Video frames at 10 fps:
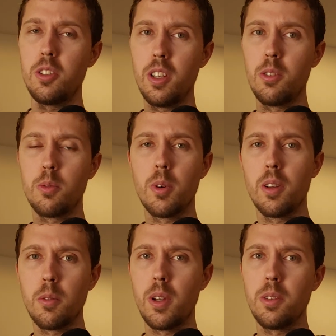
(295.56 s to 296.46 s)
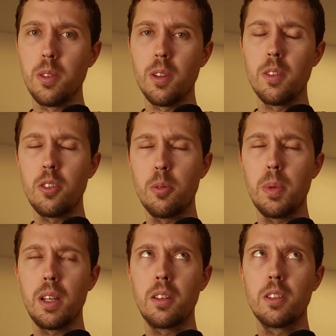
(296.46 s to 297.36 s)
which is one of the reasons it's such a
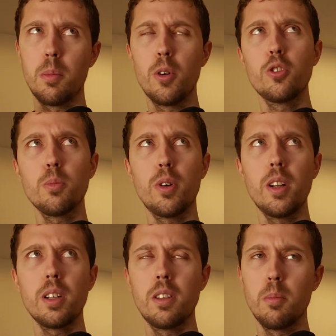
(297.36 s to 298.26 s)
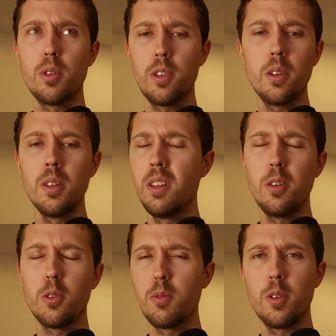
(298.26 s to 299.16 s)
big commercial product in Brazil.
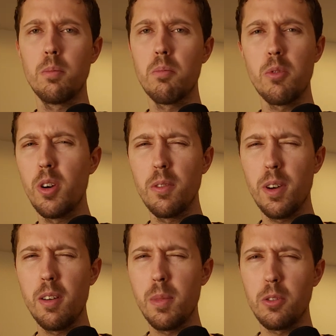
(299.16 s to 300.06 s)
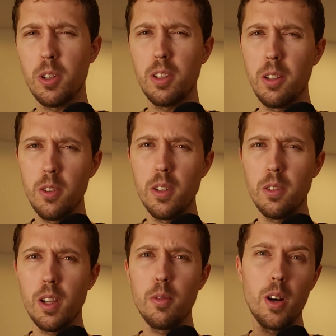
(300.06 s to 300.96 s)
There's over 35 metric tons of
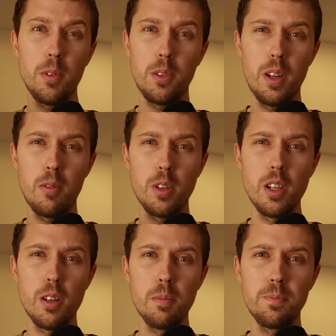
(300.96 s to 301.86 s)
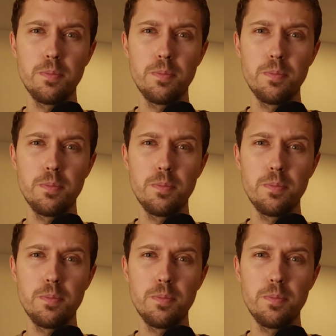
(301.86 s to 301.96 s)
this stuff harvested every year.